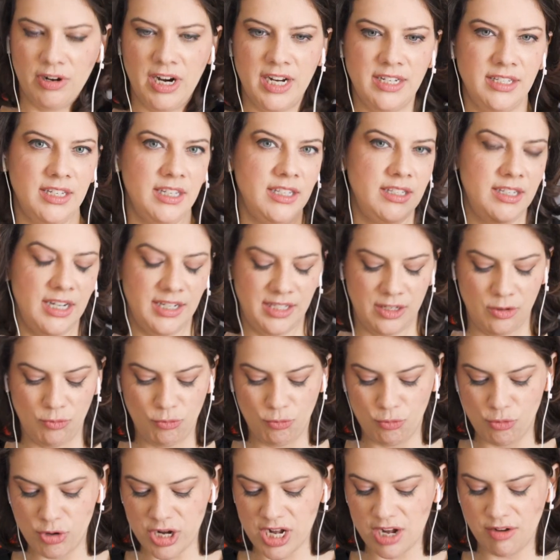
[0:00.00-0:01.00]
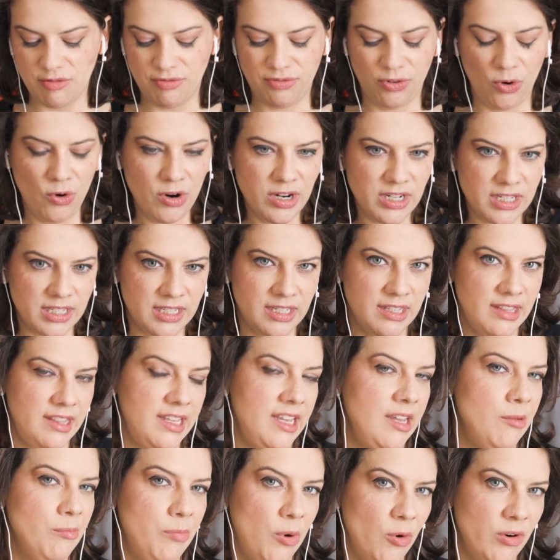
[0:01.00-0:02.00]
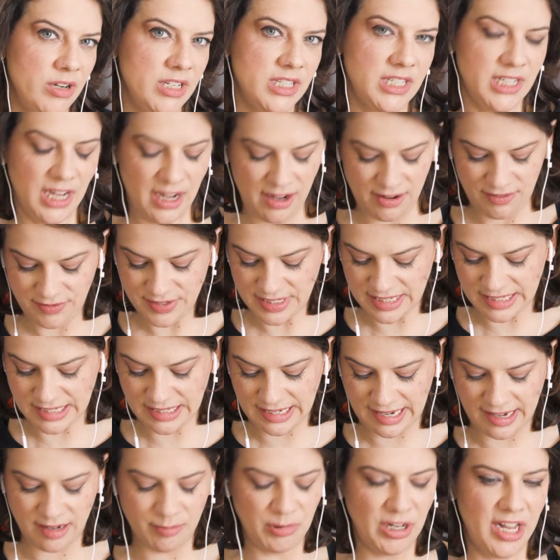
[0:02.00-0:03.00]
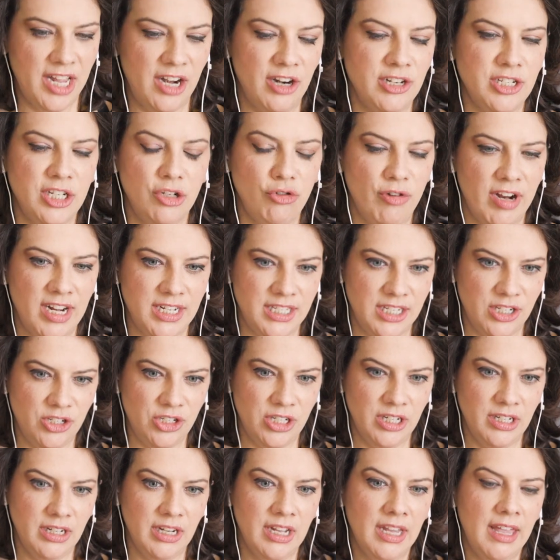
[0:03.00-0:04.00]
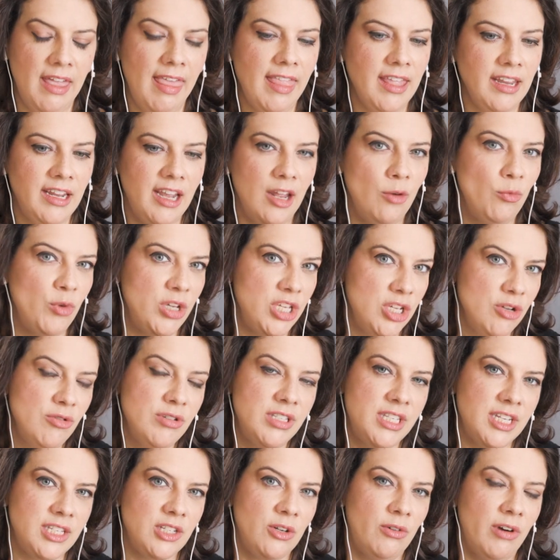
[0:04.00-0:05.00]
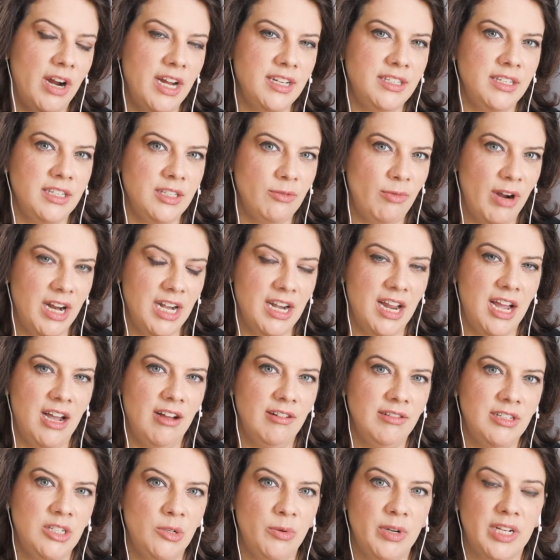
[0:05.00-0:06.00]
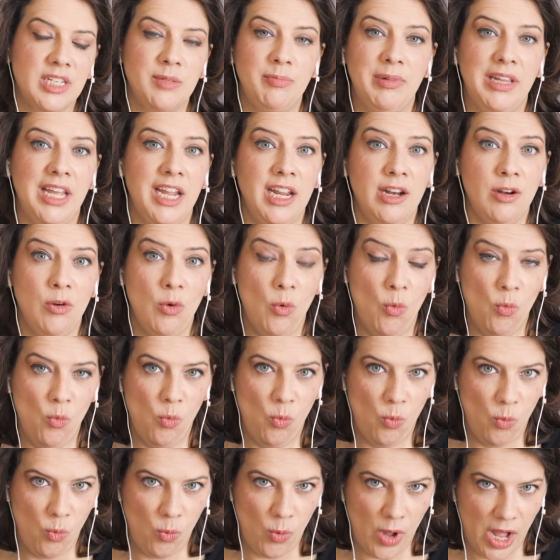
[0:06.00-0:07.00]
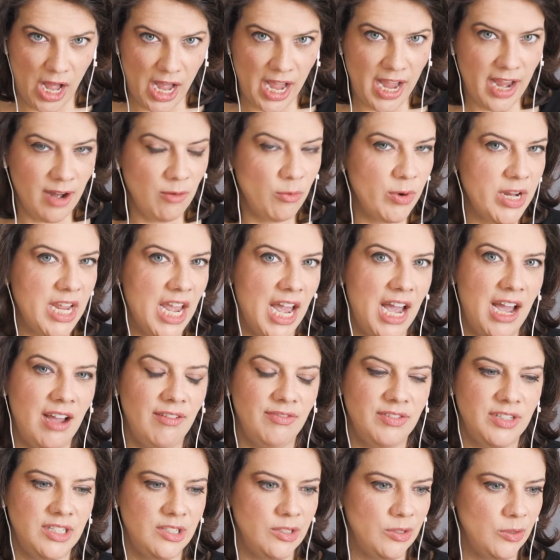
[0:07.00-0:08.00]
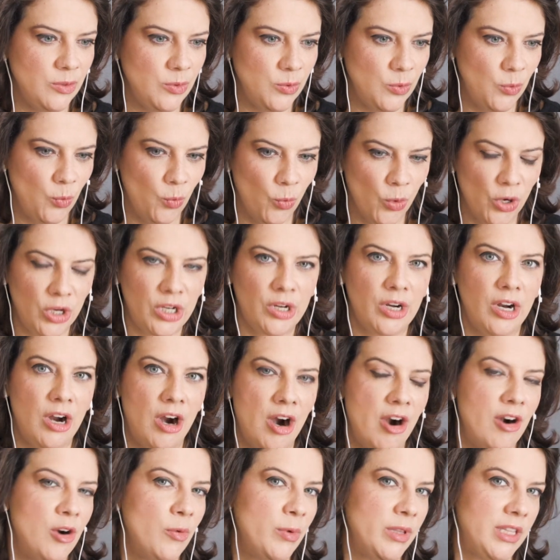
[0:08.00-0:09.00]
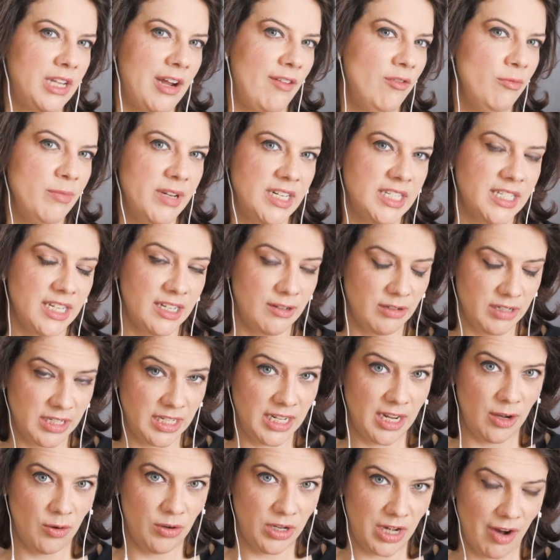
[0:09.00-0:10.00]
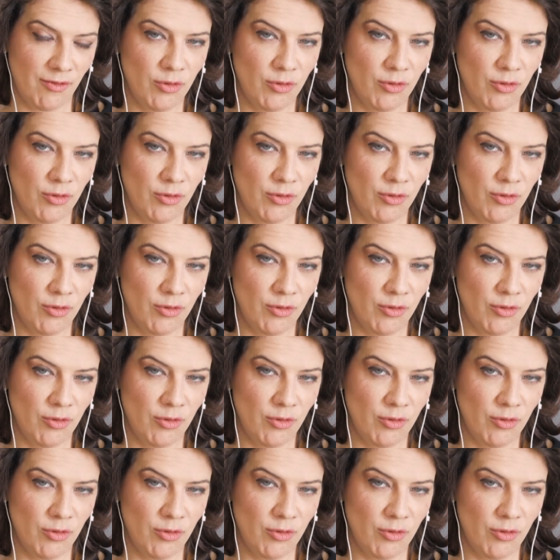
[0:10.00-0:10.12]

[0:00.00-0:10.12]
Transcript: crisis, does it reinforce the importance of sustainable energy transition? Can we use this crisis right now to explain why we have to work harder with governments and get